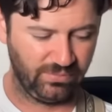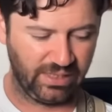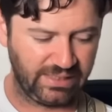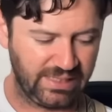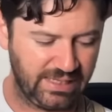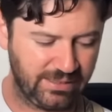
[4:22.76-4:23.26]

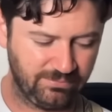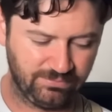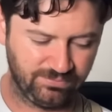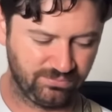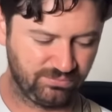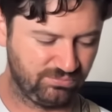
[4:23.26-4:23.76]

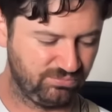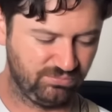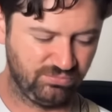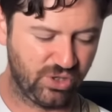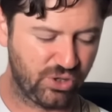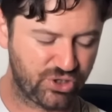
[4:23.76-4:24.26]
Again,
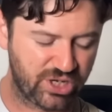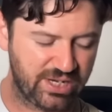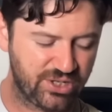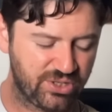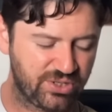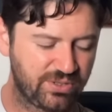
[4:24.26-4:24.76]
no
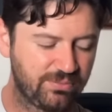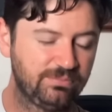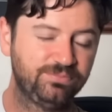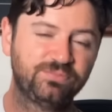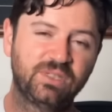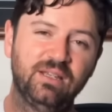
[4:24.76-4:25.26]
changes.
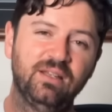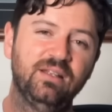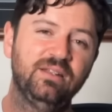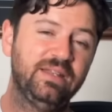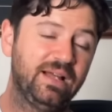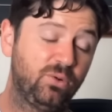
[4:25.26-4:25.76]

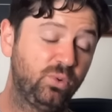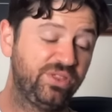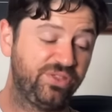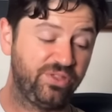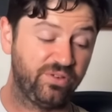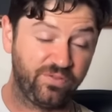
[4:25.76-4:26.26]
Now
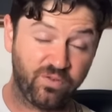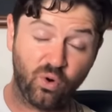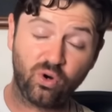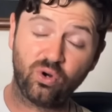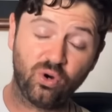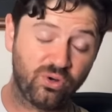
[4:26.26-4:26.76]
with the
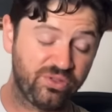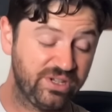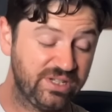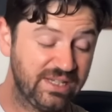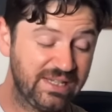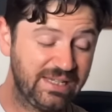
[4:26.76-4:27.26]
4 chord, the
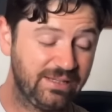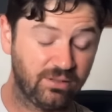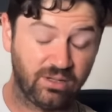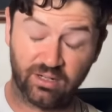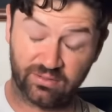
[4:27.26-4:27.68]
G,